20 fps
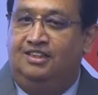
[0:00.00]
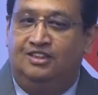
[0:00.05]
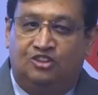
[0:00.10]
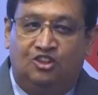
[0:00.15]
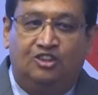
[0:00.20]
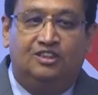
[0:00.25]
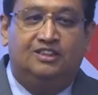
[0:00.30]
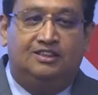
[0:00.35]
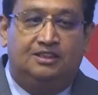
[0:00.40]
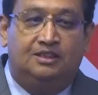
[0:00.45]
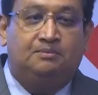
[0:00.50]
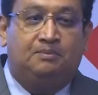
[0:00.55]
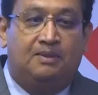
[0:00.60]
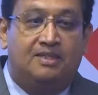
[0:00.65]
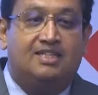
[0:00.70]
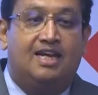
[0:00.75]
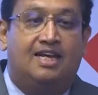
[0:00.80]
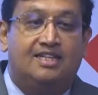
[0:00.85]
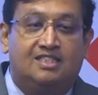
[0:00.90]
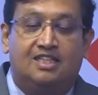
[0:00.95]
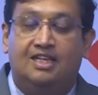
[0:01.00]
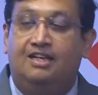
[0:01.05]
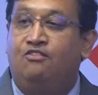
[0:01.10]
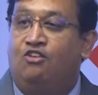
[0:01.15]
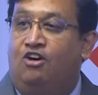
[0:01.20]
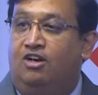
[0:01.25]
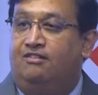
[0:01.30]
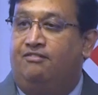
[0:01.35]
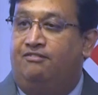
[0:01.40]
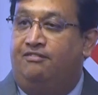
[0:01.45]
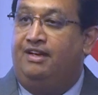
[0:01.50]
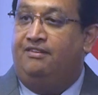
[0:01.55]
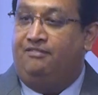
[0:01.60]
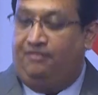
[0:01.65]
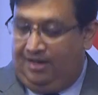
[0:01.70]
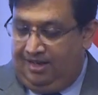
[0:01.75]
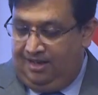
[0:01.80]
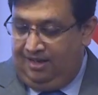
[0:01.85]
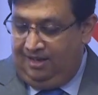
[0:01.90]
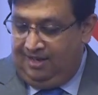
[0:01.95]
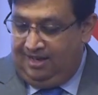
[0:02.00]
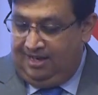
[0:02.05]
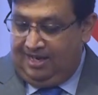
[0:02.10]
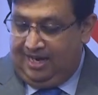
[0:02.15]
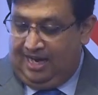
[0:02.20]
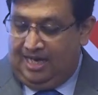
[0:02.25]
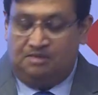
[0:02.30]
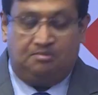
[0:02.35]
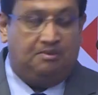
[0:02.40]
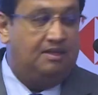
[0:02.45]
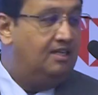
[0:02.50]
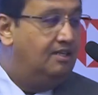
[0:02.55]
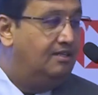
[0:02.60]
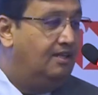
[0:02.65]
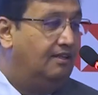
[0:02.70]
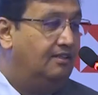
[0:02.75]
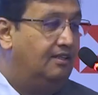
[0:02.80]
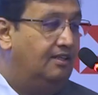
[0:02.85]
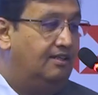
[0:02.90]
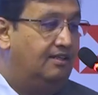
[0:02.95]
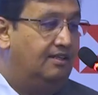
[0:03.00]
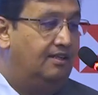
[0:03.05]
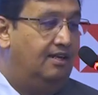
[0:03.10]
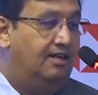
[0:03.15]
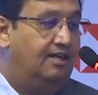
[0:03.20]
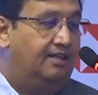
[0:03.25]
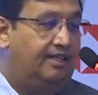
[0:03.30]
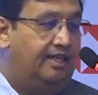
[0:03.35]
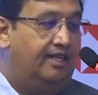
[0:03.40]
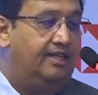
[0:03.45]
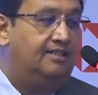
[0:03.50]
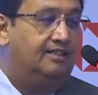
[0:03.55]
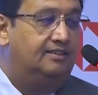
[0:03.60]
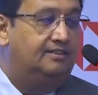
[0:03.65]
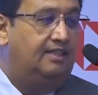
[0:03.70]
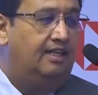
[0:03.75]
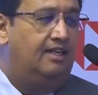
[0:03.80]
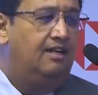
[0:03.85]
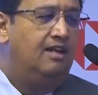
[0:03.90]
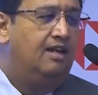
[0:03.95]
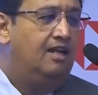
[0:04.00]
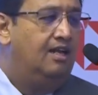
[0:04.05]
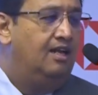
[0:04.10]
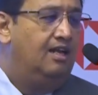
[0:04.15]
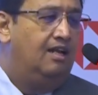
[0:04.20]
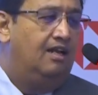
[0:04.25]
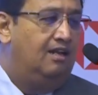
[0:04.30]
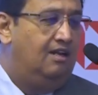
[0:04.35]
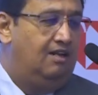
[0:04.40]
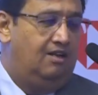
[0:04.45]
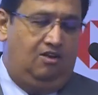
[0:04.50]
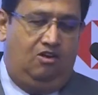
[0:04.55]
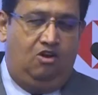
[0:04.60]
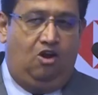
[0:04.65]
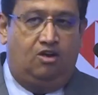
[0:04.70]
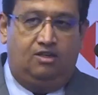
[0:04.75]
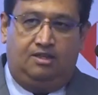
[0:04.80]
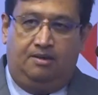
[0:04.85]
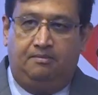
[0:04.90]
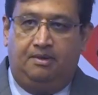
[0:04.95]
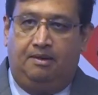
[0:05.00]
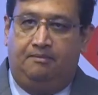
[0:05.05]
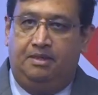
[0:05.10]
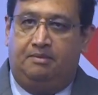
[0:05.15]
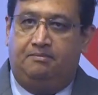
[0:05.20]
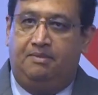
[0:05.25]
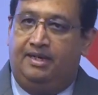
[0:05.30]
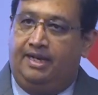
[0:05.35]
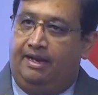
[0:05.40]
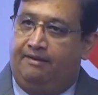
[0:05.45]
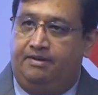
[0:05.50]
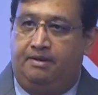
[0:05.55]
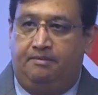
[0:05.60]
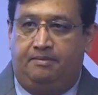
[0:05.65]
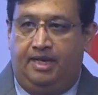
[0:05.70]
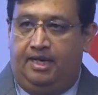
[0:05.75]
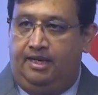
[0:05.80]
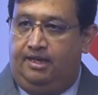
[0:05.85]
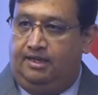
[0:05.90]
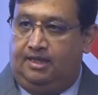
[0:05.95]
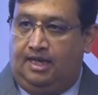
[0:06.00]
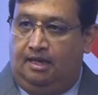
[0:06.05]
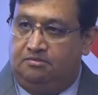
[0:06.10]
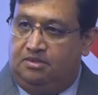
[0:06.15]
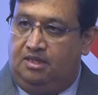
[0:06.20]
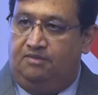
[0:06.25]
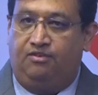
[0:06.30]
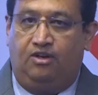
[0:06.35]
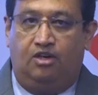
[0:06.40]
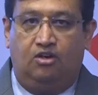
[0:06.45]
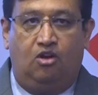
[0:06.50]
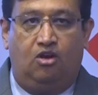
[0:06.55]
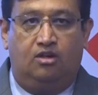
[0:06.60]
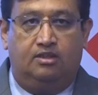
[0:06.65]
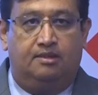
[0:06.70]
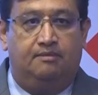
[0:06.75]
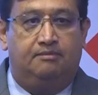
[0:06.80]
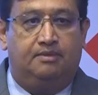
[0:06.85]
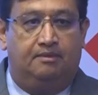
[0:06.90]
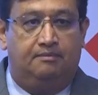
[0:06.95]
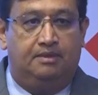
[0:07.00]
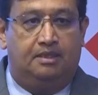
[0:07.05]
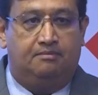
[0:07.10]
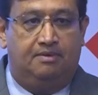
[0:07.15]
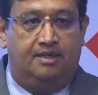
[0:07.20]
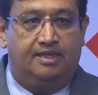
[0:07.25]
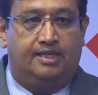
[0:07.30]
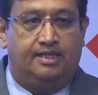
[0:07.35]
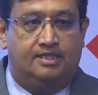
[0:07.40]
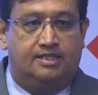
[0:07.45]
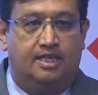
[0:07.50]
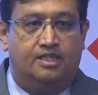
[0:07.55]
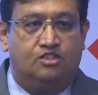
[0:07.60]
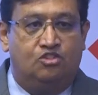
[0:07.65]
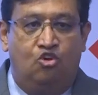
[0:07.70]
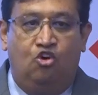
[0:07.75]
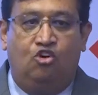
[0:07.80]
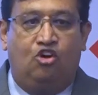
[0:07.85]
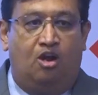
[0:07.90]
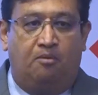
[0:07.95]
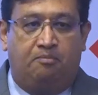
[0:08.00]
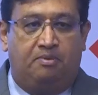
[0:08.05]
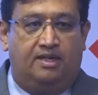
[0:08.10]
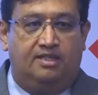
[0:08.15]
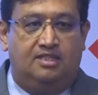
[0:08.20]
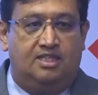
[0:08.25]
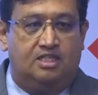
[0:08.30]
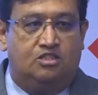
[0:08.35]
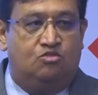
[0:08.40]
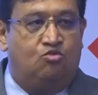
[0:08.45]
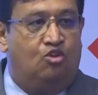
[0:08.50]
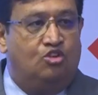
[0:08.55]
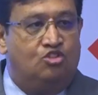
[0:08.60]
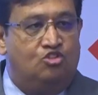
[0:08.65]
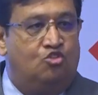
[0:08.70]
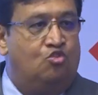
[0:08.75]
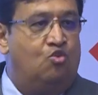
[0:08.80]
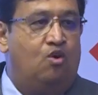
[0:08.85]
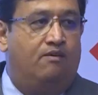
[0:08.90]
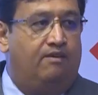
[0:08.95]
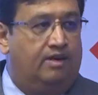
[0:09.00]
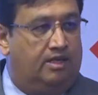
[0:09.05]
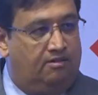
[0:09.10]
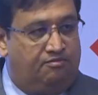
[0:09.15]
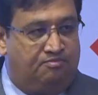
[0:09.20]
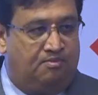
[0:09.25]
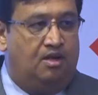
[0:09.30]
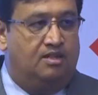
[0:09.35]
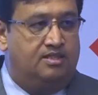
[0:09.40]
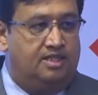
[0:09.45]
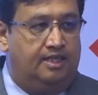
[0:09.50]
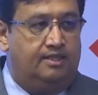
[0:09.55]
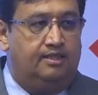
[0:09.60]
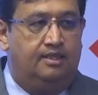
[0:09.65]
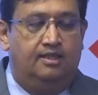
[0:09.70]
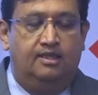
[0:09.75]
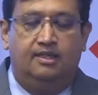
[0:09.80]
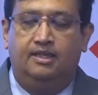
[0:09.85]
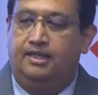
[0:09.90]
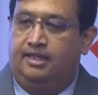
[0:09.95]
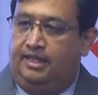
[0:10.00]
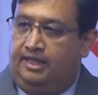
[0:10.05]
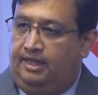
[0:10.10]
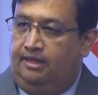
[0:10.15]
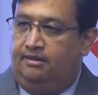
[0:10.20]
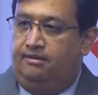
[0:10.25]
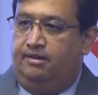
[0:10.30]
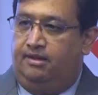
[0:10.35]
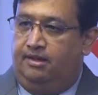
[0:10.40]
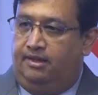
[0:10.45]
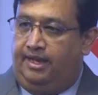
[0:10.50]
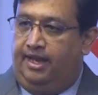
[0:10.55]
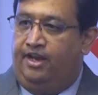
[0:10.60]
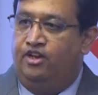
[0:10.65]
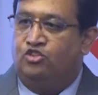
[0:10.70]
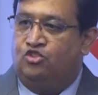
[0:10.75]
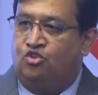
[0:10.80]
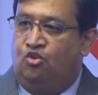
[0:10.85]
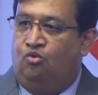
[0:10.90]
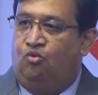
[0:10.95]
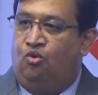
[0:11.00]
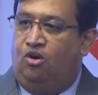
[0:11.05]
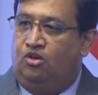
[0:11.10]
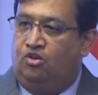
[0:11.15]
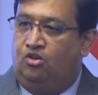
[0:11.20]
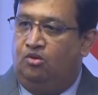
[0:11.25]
So this is precisely what we feel has been another key thing. Long-term commitment, everybody comes in for a long-term commitment. So no corporate just wants to do a one-off project, and they also want